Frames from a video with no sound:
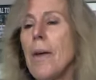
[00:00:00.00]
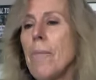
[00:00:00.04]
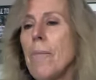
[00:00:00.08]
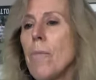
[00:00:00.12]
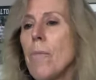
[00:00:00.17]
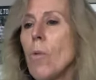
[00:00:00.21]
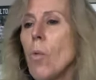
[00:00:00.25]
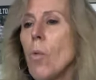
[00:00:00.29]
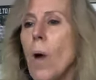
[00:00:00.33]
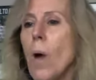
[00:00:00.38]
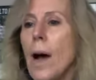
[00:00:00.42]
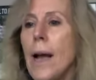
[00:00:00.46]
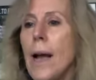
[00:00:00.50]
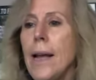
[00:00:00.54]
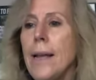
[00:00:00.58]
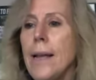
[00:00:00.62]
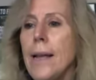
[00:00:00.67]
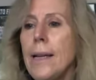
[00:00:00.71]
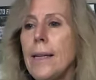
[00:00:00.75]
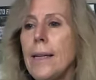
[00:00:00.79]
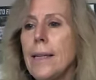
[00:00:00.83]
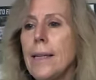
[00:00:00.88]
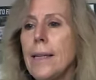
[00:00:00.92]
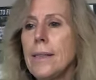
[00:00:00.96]

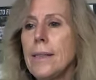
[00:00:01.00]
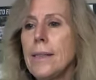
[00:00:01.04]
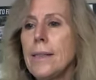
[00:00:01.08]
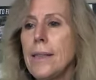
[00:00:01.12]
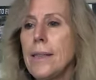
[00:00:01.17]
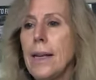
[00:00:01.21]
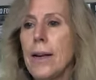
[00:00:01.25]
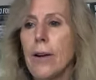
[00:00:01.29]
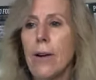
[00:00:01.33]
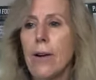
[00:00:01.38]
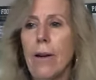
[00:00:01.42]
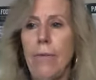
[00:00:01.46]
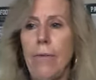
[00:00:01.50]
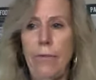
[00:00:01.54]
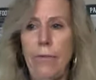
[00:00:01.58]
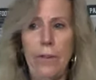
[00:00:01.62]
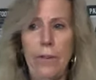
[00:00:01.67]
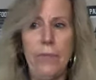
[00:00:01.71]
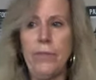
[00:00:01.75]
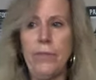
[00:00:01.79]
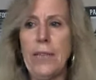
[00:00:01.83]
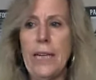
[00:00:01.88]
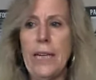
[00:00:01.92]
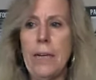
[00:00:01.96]
Why is there a
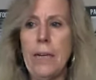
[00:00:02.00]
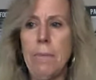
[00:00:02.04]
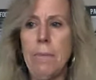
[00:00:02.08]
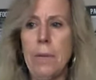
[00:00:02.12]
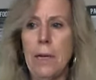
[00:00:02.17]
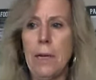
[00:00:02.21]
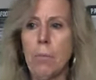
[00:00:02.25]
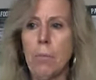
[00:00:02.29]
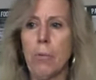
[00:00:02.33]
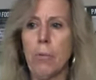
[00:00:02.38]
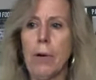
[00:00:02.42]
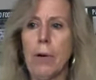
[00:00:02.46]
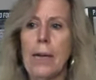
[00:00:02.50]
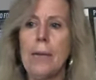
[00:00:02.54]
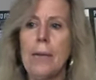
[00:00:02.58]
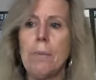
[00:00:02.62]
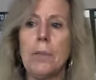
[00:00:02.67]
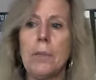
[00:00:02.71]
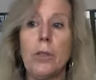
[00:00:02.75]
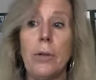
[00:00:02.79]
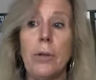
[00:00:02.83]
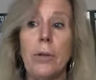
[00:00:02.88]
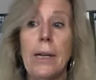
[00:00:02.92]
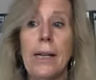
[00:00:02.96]
15-minute break
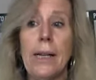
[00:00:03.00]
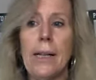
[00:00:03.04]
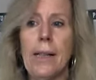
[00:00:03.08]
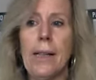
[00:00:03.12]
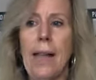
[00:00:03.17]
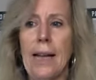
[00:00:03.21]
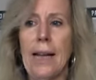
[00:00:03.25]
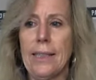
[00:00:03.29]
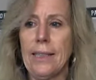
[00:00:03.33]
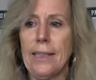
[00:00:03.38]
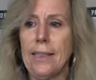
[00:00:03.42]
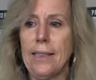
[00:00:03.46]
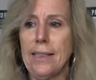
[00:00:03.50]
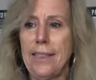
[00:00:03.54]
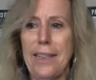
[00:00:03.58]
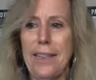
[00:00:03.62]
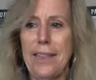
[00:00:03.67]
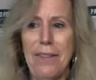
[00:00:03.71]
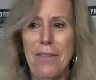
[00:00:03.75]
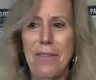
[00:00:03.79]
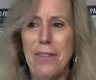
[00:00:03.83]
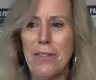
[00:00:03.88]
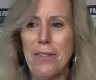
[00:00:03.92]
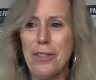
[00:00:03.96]
between classes,
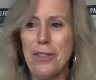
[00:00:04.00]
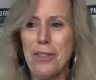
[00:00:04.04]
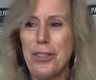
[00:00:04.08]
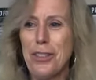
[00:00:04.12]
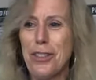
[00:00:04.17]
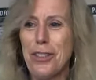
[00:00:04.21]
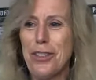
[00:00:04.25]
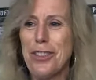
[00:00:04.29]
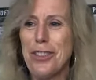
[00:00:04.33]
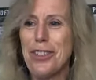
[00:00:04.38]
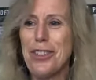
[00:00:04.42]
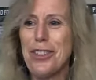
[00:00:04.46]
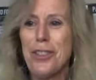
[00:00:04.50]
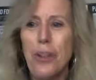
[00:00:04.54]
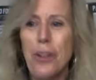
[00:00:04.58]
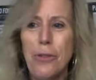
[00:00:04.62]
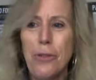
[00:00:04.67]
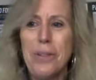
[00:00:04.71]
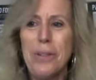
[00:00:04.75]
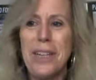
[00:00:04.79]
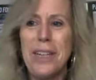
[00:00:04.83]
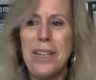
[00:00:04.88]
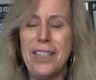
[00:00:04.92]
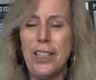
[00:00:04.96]
even though students don't
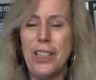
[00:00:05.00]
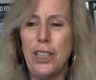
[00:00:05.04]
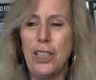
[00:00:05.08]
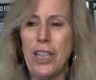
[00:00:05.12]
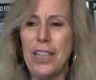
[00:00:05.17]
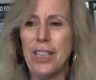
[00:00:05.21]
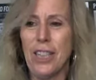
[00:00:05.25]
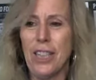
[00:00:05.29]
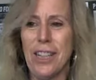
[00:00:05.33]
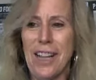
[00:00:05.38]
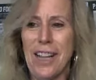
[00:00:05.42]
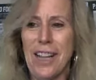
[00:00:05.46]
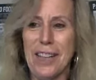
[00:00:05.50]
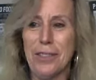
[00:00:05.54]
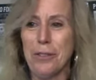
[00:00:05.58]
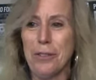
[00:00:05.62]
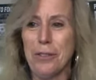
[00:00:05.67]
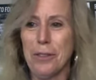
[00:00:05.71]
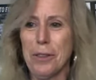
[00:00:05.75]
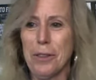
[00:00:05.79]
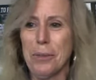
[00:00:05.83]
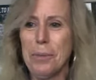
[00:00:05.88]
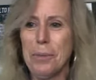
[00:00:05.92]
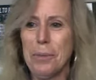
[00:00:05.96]
need to change
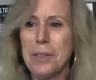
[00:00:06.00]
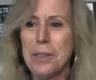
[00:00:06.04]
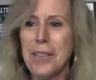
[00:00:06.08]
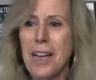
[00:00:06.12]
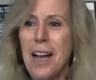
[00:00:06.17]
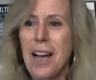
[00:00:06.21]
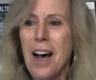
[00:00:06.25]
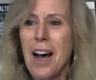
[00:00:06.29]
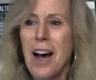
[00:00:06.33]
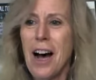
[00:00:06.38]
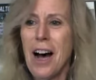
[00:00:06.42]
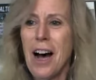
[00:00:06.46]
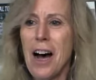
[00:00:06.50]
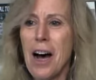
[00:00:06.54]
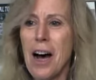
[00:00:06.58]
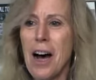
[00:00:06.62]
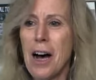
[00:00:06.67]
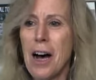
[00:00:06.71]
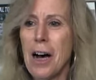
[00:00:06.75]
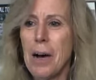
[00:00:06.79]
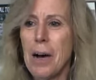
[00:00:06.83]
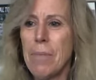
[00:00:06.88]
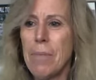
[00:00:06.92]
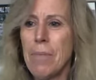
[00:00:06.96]
classrooms?
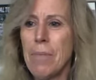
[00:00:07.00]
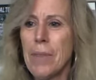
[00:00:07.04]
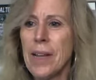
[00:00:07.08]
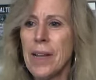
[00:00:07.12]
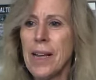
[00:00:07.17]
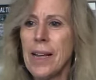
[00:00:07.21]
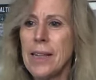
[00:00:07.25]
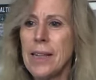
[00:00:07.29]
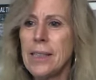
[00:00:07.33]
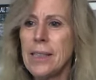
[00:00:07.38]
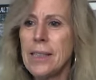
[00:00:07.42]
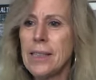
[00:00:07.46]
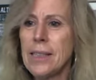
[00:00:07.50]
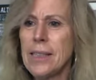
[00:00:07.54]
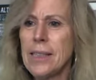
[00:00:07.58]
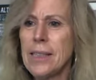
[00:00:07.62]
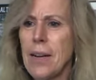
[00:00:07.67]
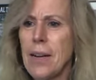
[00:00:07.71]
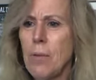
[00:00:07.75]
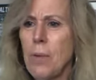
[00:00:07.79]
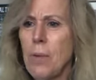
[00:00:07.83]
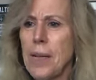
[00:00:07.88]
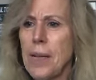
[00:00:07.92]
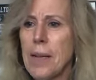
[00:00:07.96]

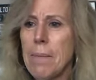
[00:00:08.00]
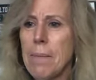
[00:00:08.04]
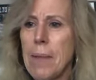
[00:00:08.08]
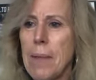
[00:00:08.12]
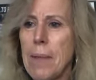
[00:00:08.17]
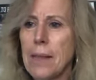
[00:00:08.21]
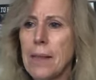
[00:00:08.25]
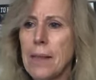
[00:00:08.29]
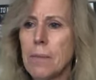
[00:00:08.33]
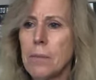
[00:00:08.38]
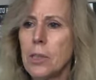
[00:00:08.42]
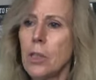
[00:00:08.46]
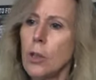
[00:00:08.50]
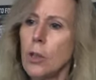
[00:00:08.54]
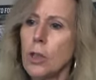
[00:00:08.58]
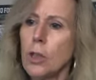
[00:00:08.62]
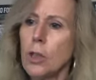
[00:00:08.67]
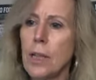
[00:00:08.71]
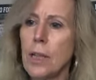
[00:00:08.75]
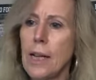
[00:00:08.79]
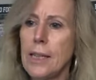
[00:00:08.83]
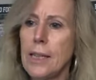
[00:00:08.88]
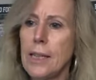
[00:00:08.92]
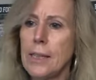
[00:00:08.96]
Instead, we can make them
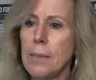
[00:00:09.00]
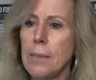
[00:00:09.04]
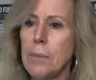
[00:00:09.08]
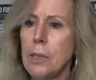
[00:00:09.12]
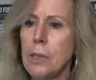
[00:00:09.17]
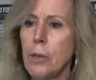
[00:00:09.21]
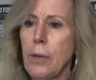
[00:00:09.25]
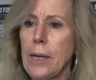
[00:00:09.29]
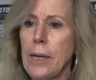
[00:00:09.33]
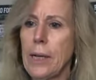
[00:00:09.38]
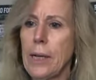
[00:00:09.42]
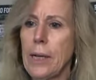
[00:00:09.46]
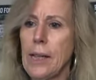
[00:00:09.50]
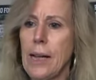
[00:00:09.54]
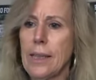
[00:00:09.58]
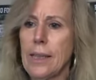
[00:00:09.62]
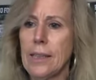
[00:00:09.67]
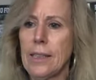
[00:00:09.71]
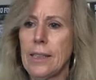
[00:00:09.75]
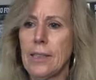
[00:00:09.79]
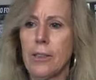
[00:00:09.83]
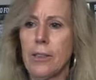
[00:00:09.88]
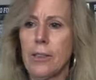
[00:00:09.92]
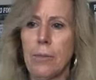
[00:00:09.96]
socialize in between
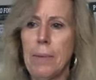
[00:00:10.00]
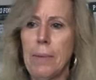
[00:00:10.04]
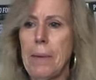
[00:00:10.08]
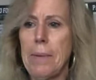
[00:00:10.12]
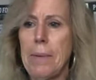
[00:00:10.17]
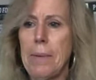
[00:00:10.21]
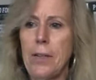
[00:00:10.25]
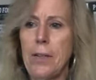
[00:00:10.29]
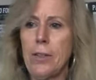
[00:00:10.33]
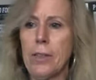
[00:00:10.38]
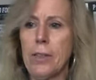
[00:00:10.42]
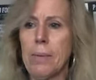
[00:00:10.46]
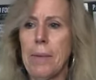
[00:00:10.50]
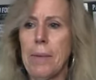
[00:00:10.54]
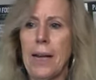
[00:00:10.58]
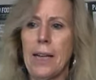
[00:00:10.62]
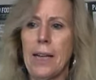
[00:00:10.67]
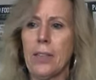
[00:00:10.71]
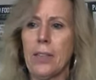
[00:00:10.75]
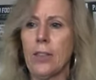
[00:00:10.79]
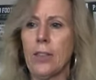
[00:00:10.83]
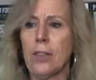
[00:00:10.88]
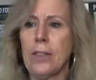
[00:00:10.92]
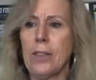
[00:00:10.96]
classes, or maybe do some
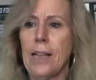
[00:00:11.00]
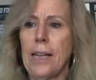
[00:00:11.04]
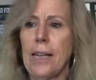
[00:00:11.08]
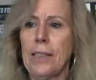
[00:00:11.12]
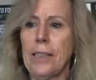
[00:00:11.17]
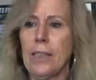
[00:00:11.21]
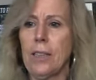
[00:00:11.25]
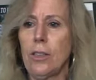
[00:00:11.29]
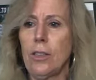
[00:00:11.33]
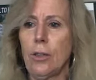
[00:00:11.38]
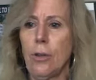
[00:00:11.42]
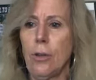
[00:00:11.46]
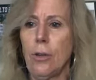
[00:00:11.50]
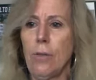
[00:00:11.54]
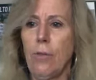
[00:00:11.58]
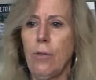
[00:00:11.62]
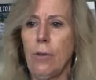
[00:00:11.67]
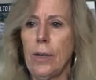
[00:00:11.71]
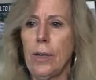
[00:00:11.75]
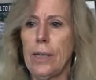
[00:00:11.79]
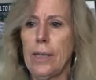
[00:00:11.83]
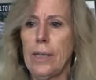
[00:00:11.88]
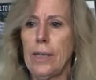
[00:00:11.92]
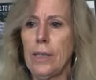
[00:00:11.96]
exercises to
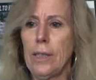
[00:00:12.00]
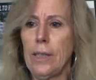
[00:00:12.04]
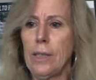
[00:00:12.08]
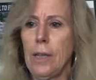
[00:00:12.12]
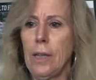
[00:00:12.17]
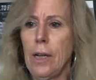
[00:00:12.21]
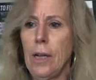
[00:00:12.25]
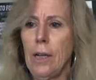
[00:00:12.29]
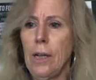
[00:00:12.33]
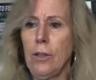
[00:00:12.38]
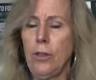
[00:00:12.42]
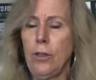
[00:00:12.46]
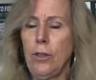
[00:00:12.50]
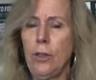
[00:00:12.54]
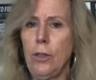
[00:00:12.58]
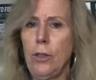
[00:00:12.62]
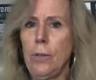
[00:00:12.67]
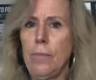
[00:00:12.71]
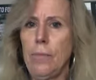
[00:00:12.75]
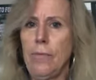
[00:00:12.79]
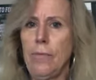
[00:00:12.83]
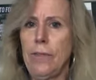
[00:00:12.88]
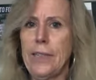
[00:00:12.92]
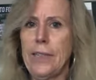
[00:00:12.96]
avoid
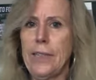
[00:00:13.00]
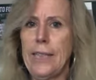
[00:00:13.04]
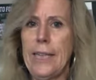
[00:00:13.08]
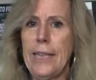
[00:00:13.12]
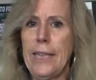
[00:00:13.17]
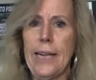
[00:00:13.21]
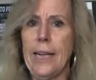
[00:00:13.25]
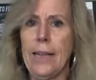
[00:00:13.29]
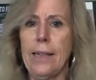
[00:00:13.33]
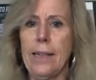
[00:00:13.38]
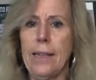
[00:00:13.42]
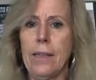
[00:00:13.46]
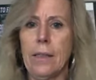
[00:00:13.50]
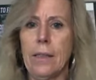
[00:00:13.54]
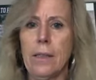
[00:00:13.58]
Zoom fatigue.